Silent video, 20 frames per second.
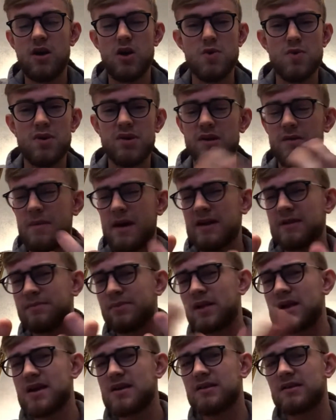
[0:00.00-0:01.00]
Who were the best
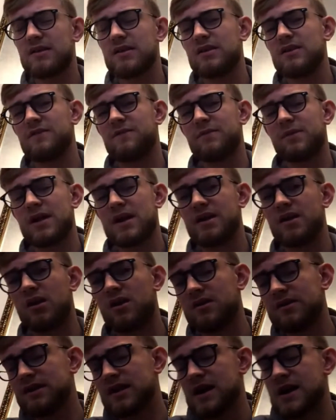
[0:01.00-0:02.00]
players you've played
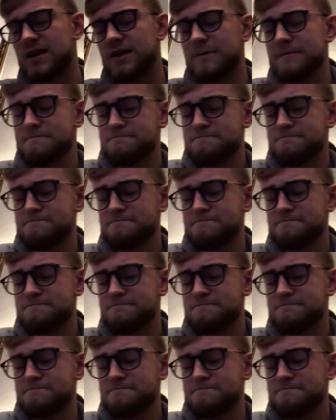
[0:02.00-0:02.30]
alongside?